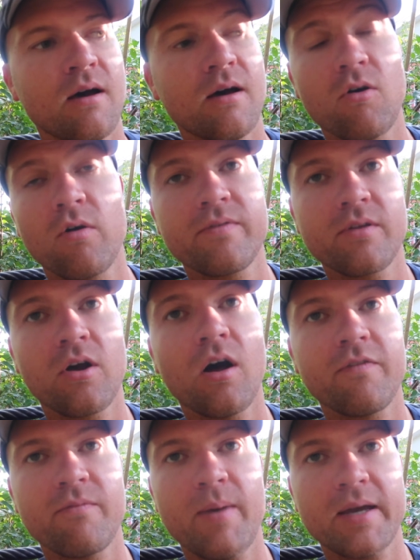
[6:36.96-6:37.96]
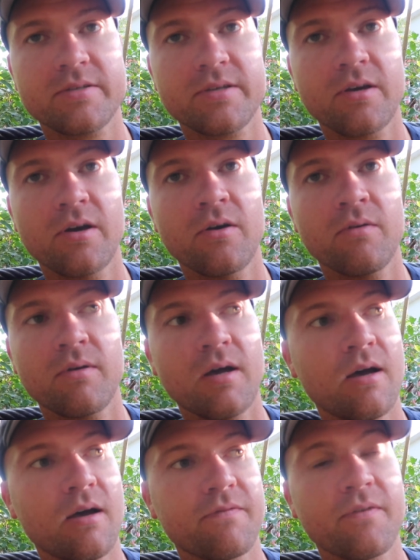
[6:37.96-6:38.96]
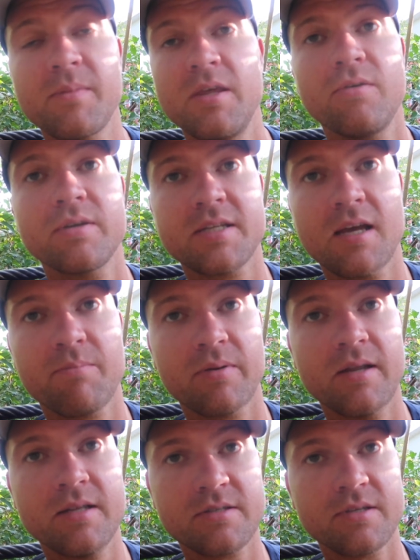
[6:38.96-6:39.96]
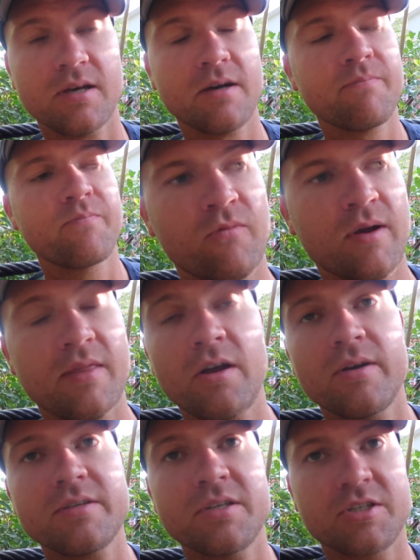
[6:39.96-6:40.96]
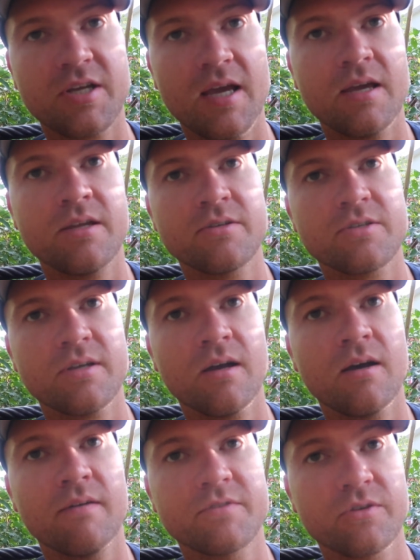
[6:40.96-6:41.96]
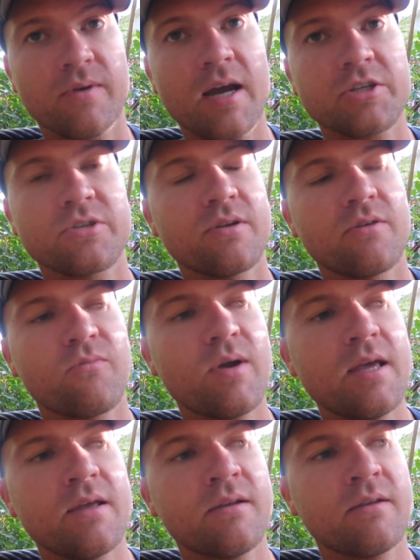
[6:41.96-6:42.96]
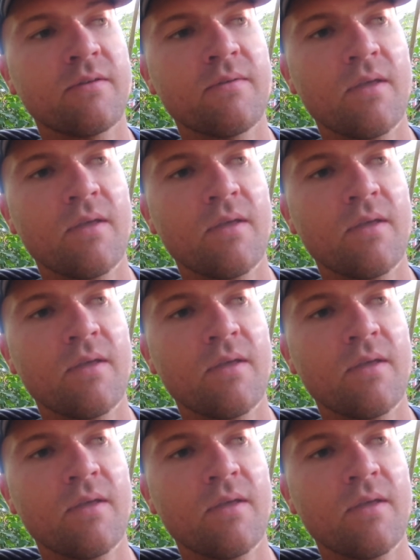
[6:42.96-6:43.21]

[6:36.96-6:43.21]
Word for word: uh, over the Gulf of Mexico uh, from the Yucatan Peninsula. When there is a change of direction and wind,